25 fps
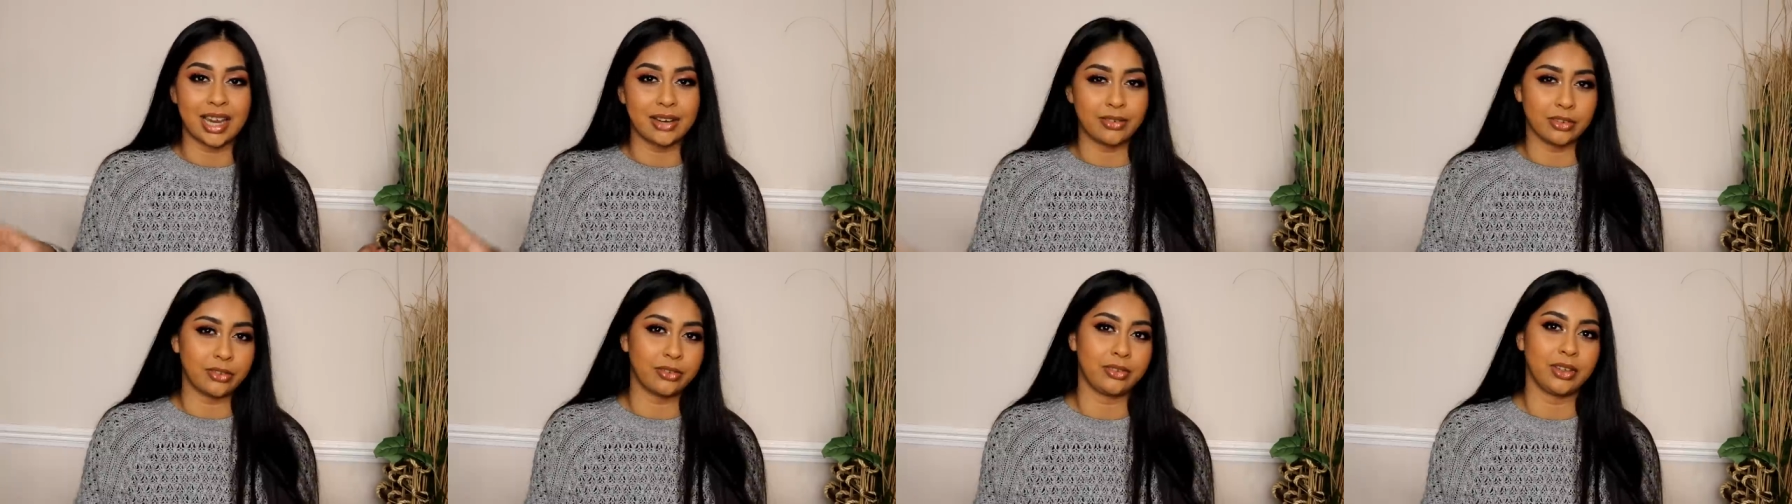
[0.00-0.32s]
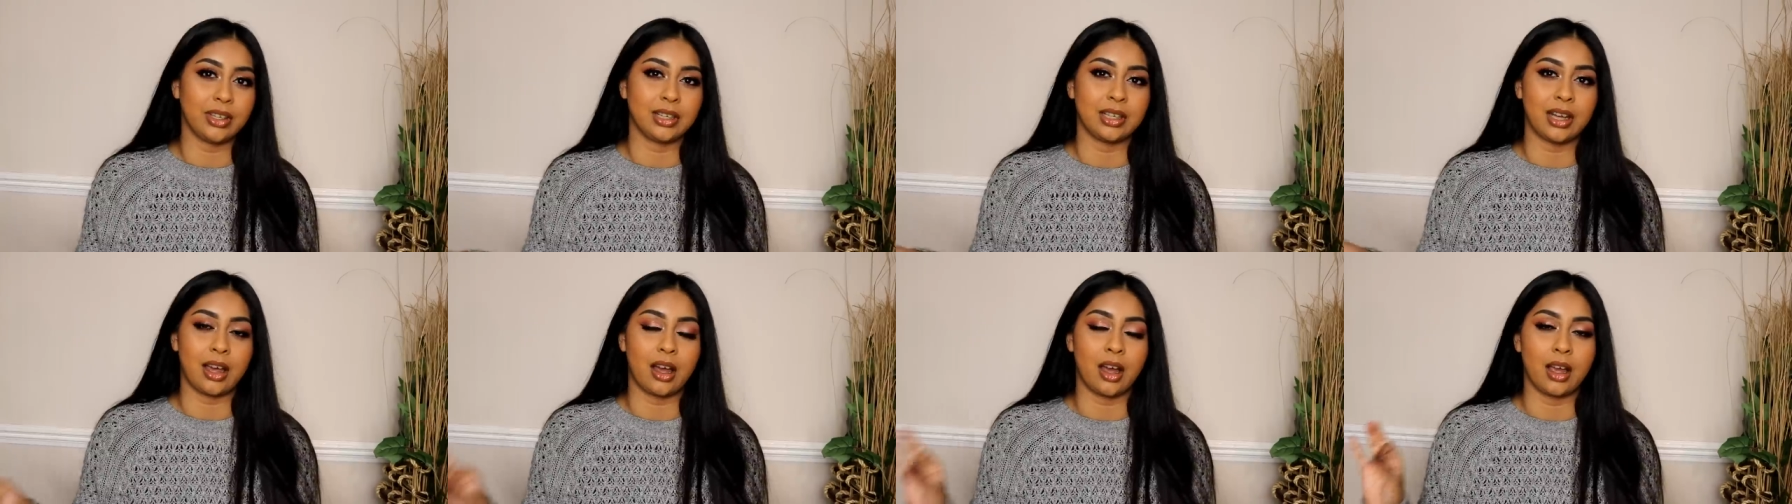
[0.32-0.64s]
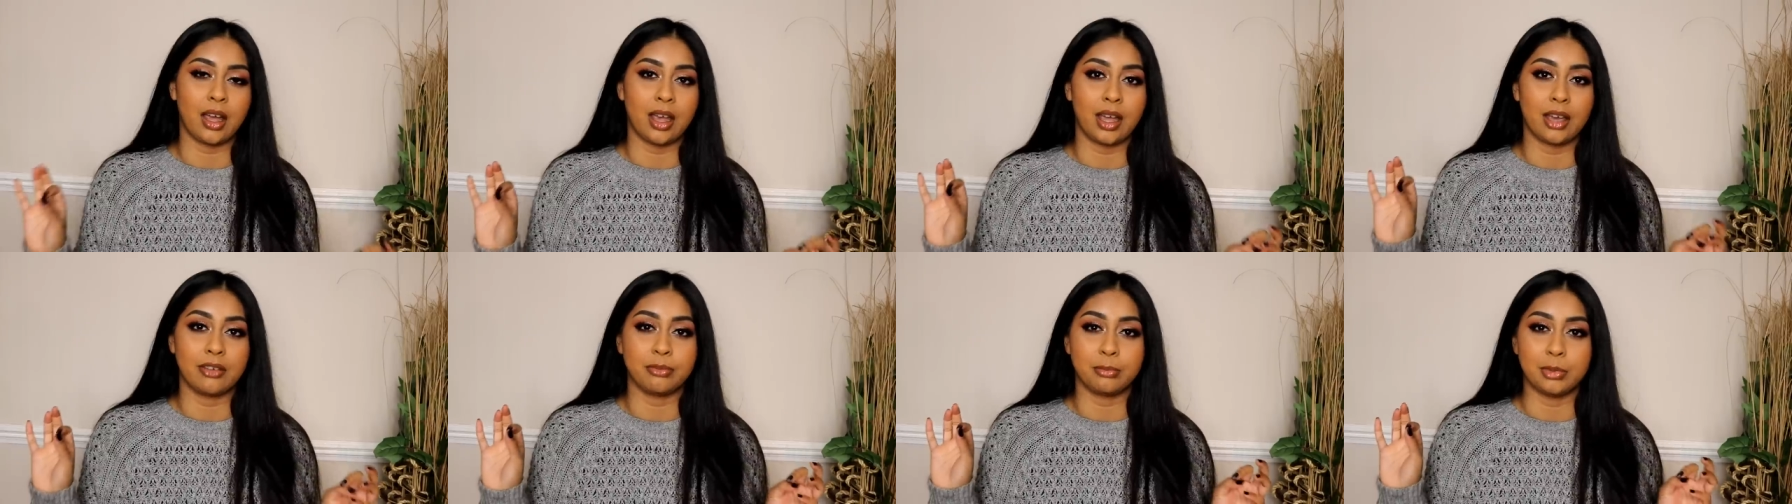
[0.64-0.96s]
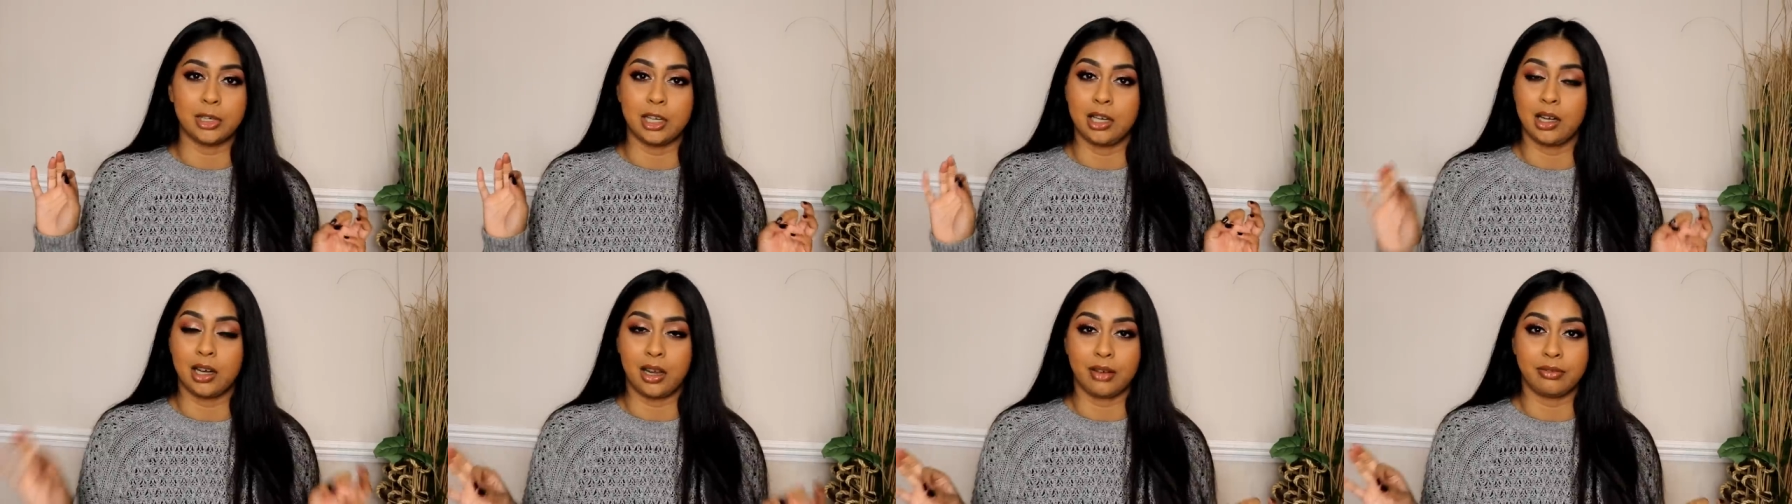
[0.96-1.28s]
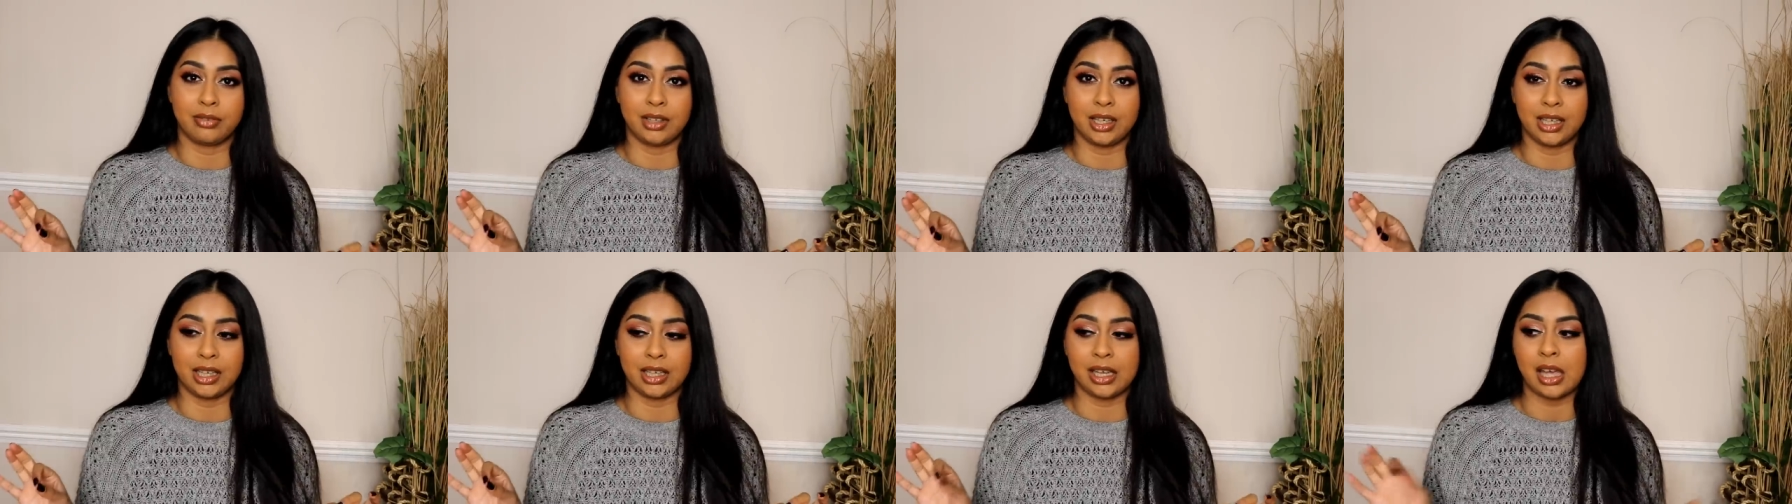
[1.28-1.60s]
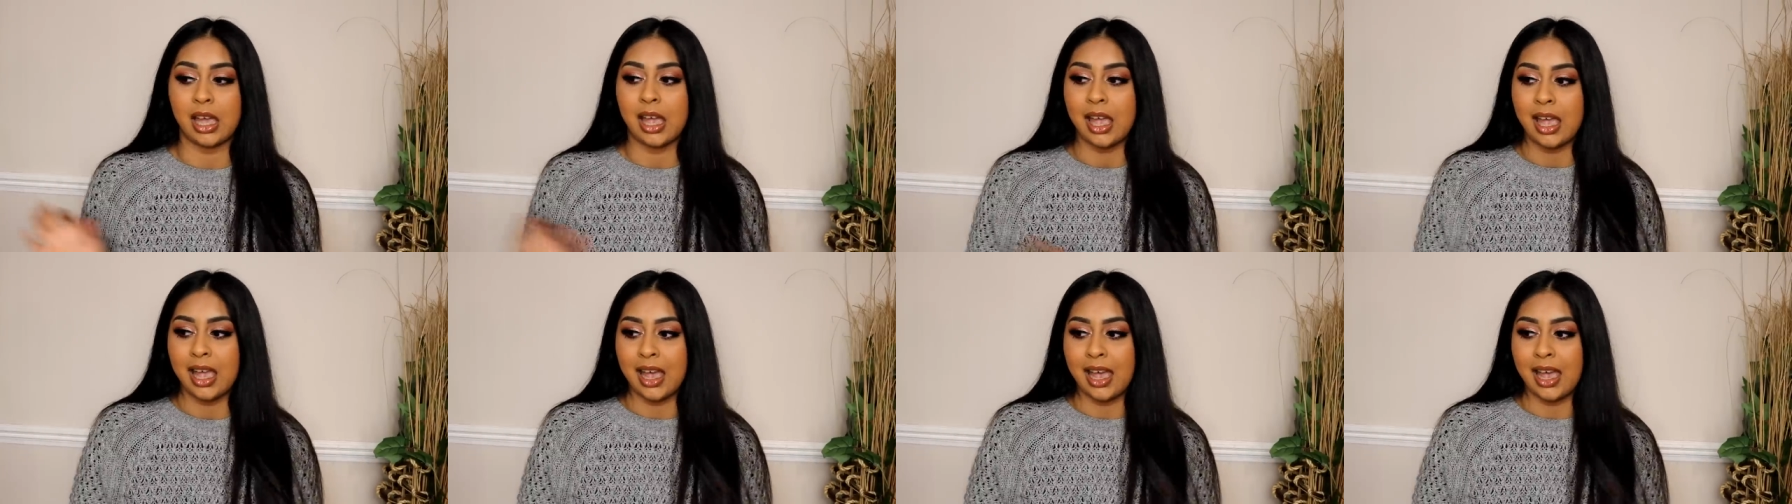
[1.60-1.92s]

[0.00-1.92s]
everything that I have been loving